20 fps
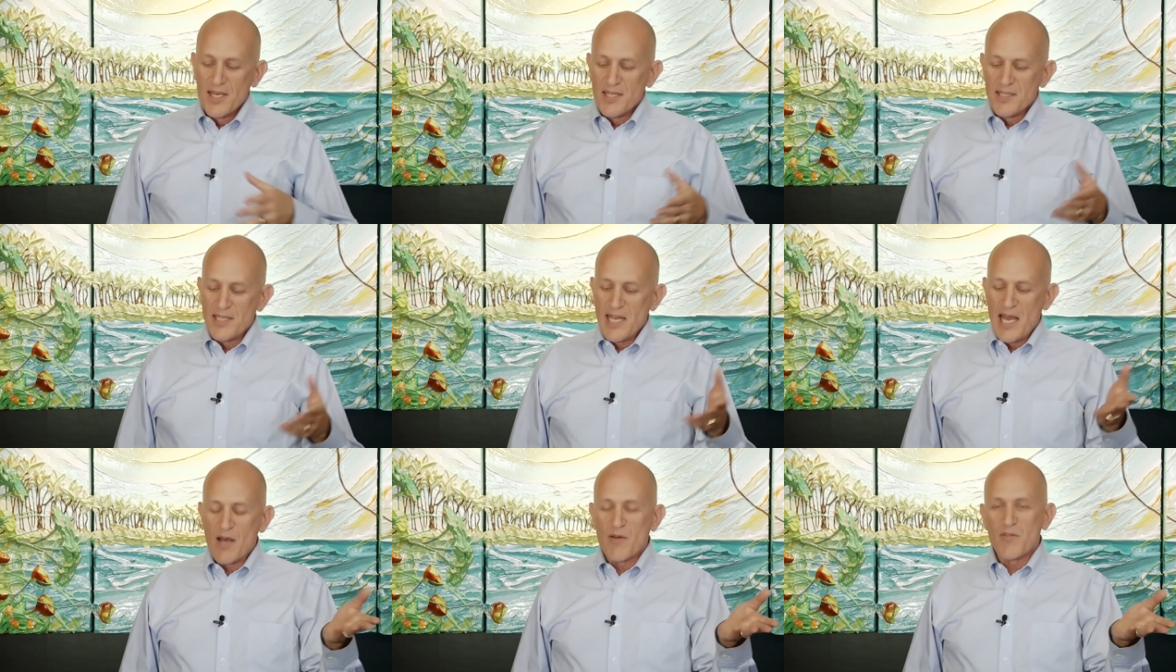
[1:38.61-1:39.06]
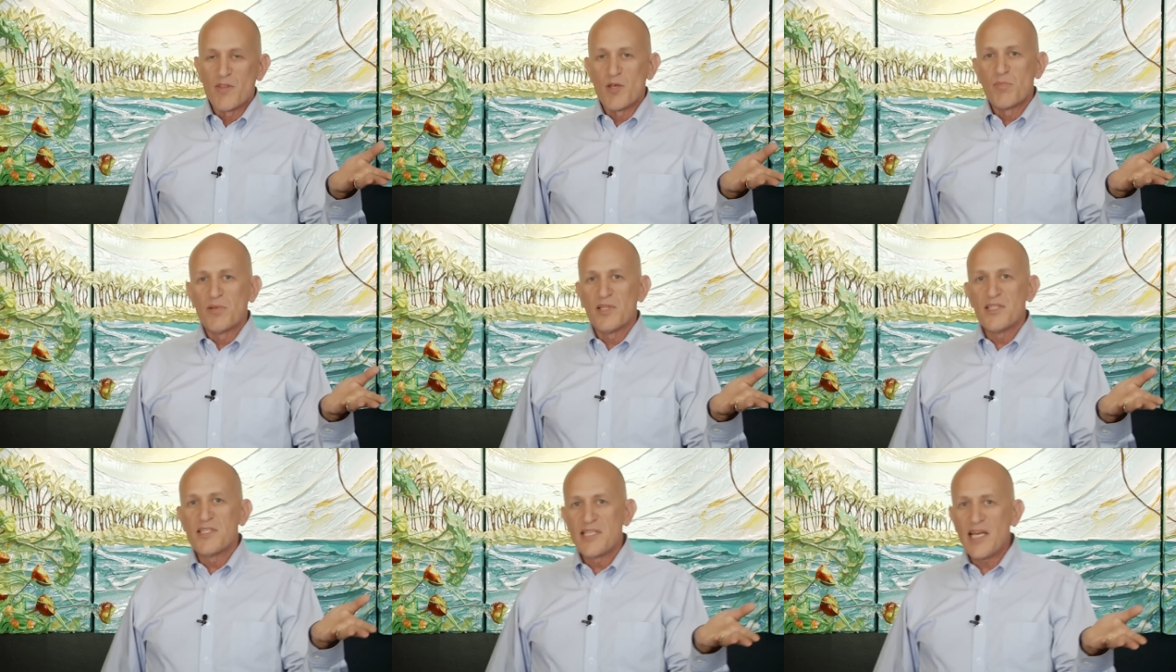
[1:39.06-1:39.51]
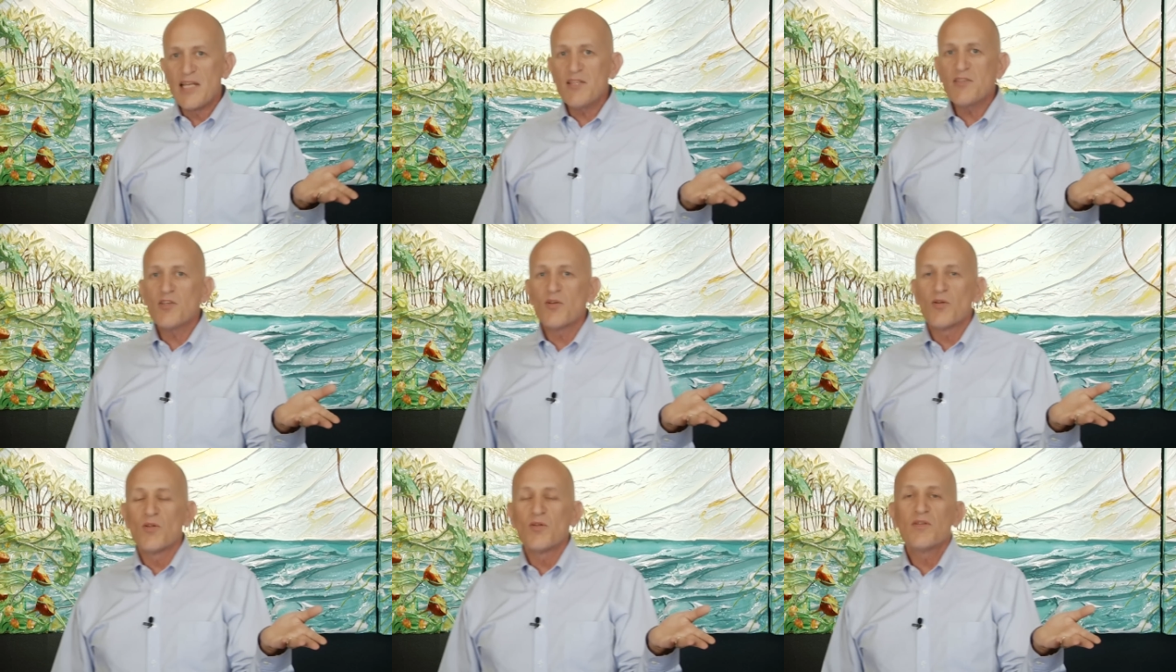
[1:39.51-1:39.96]
Now, the
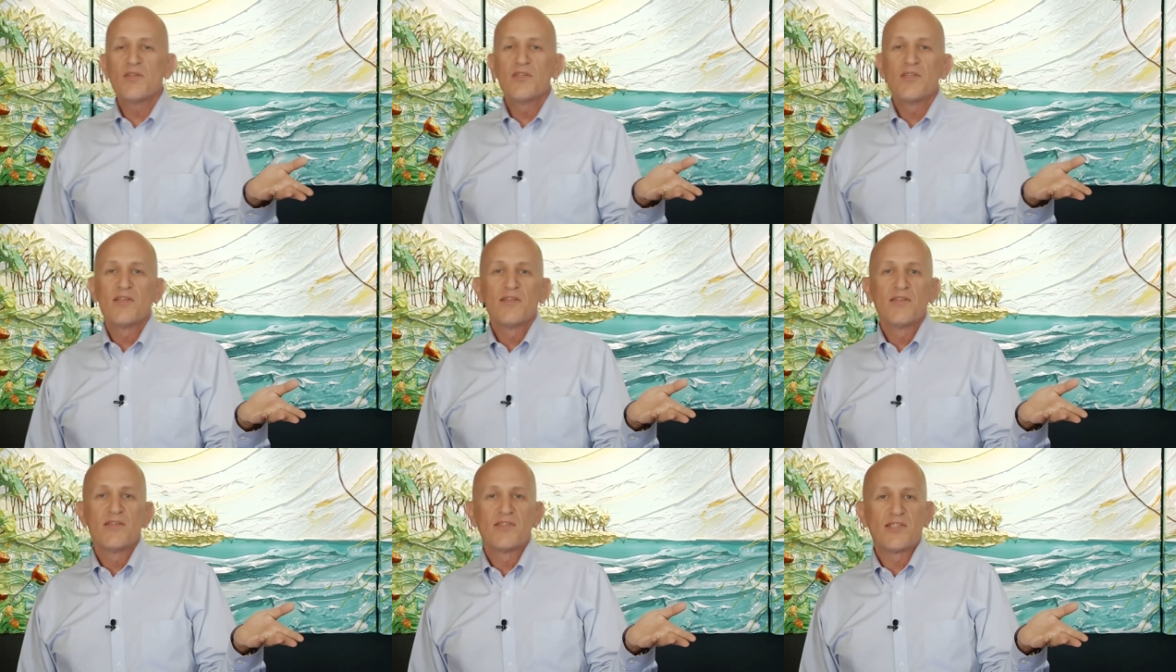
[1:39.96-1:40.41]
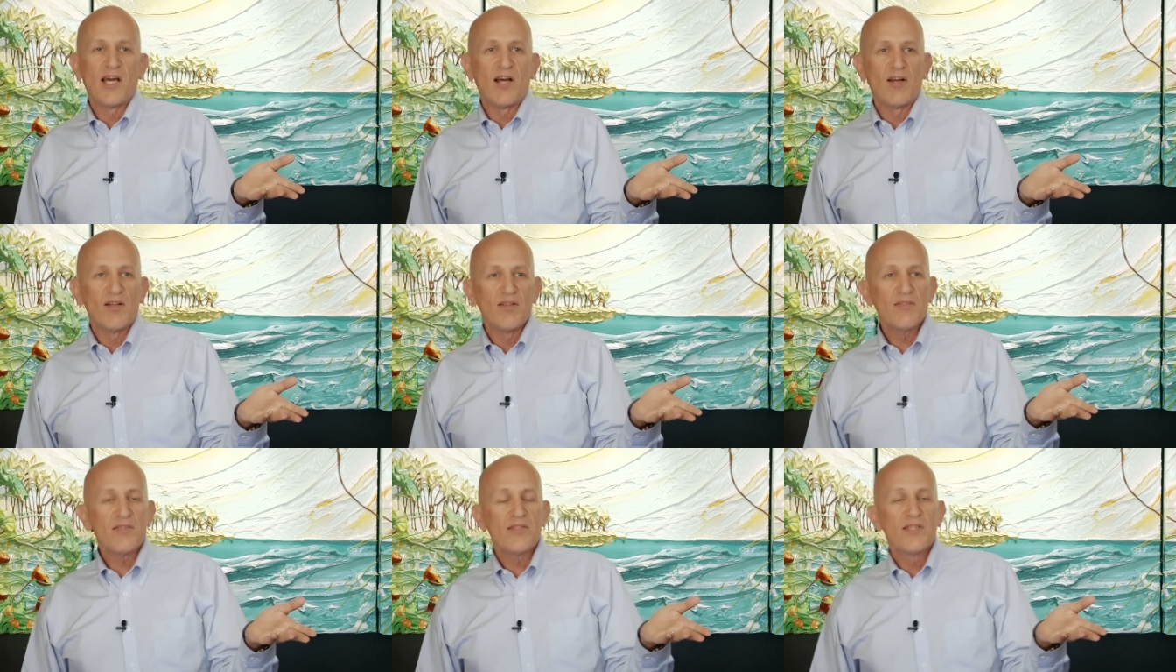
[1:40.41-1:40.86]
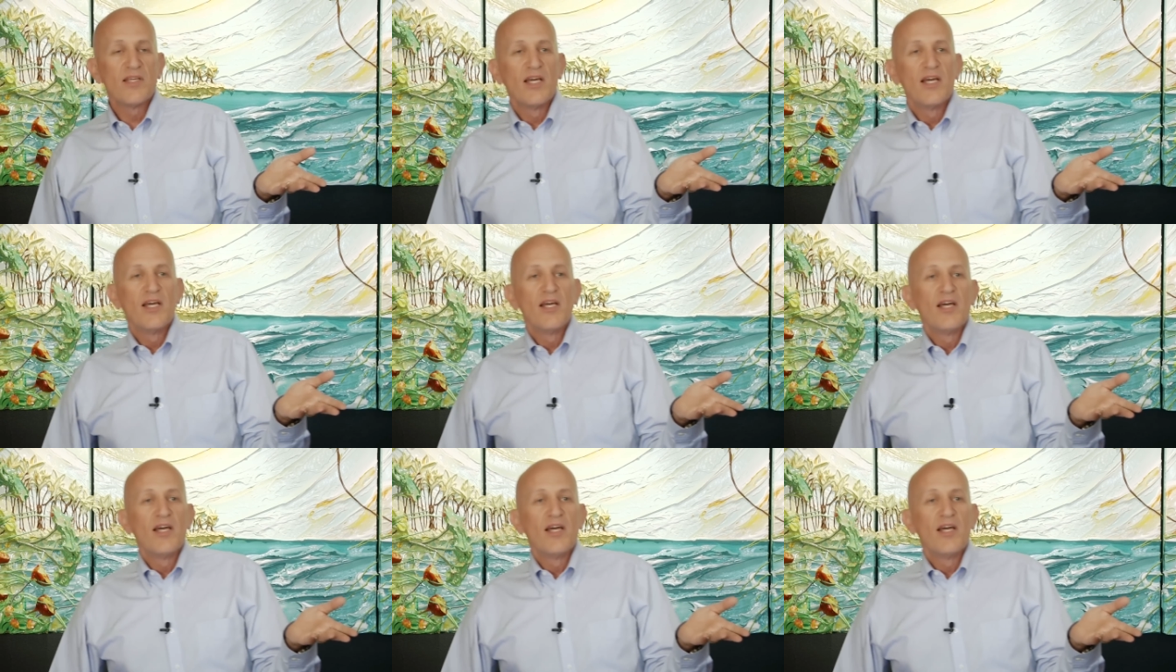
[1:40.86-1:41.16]
placental cells